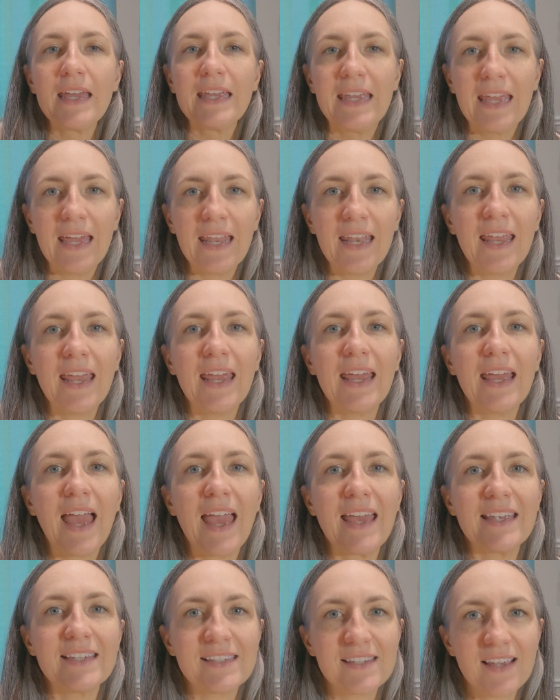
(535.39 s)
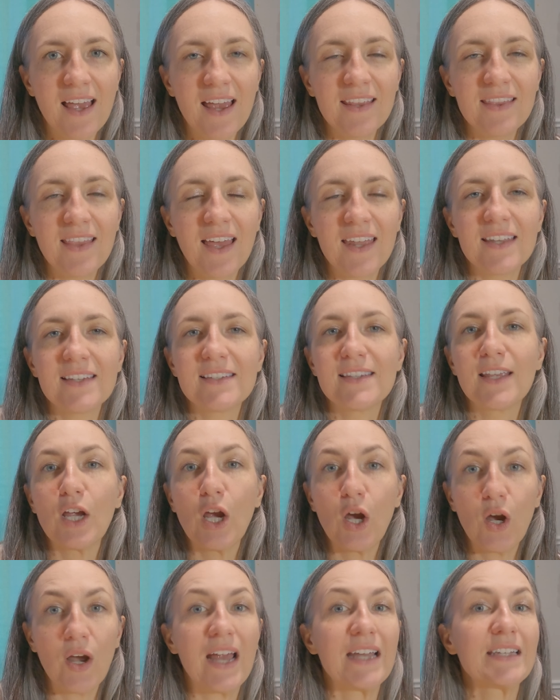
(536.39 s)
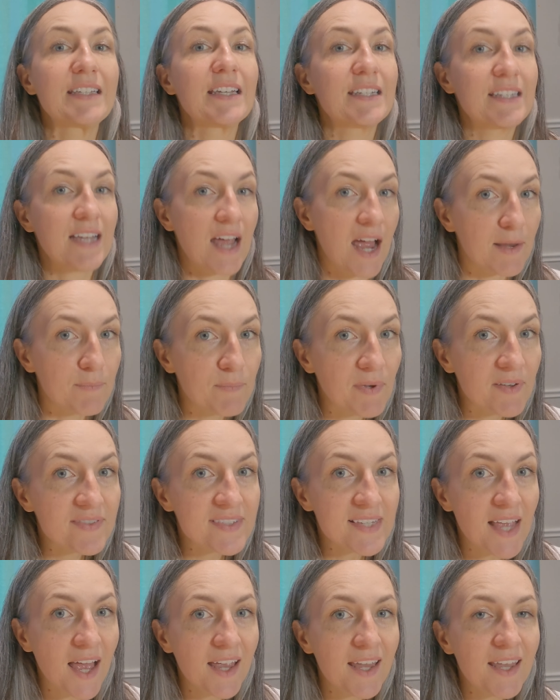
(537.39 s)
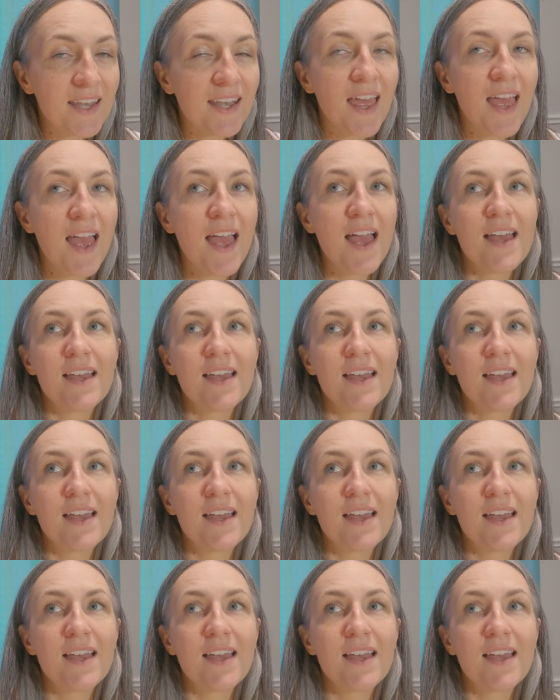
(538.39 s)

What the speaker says: getting a site that is the correct type of site.